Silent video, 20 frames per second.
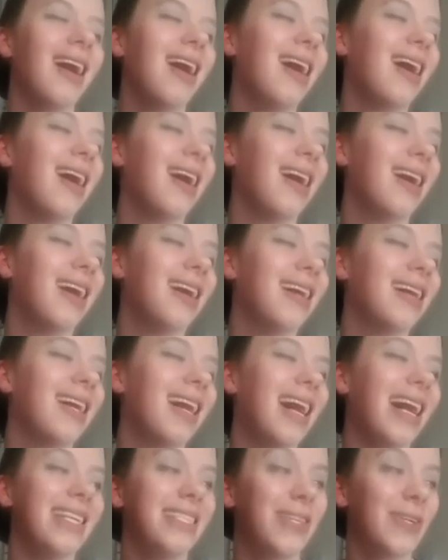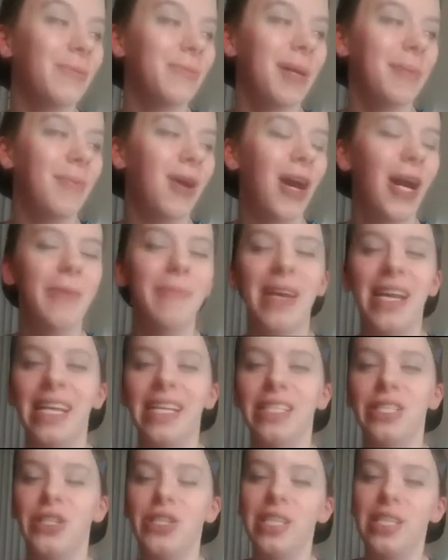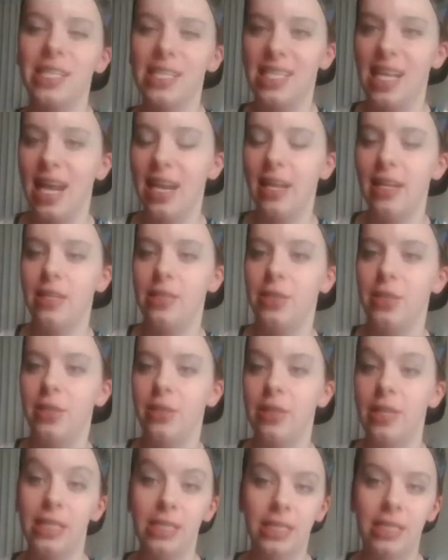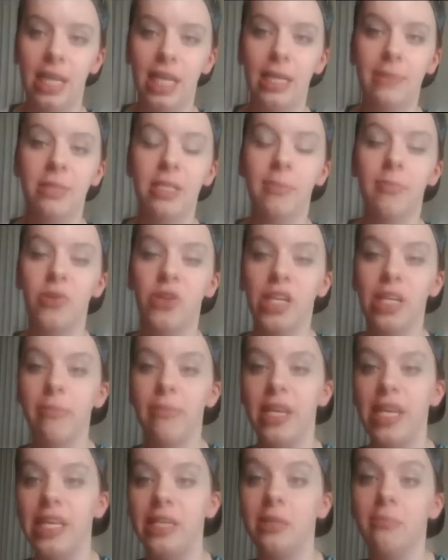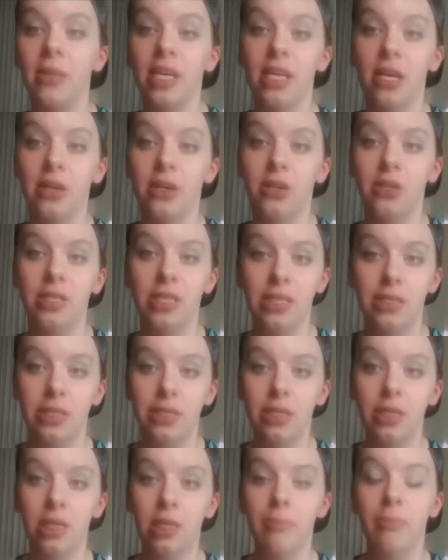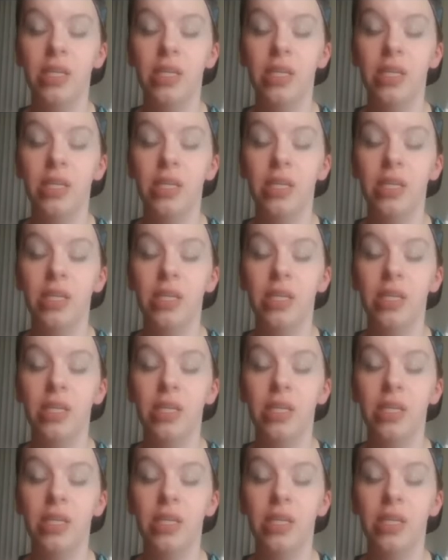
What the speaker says: I told my mom, and she decided this time to bring me and my younger sister,